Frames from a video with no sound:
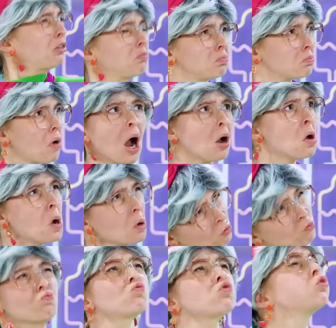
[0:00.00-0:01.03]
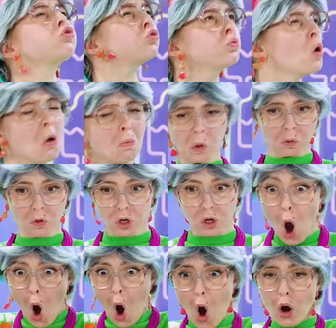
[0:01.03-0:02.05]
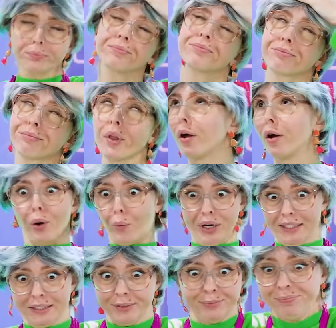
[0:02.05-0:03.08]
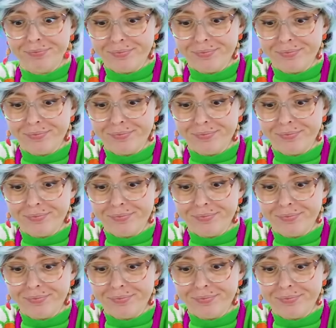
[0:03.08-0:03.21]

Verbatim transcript: no finger food! Oh! Right!